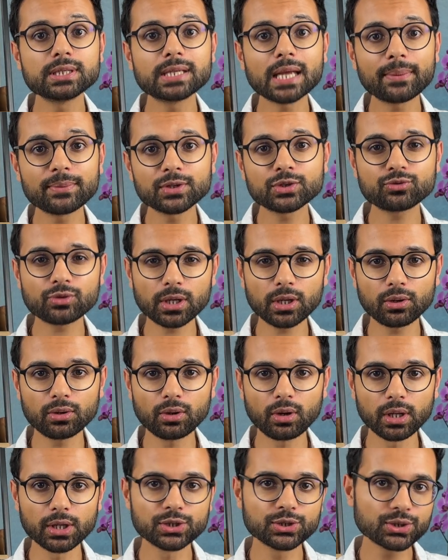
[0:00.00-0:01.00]
demonstrate your
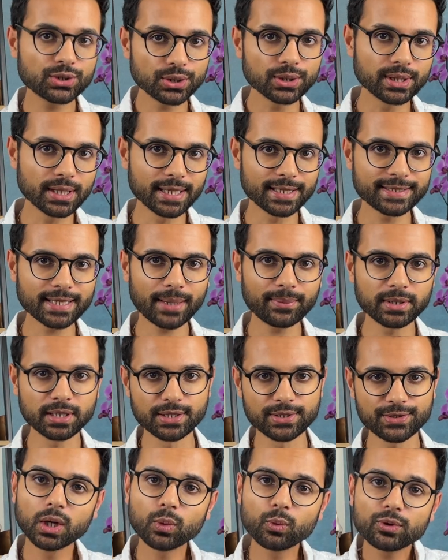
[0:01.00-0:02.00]
knowledge to the examiners.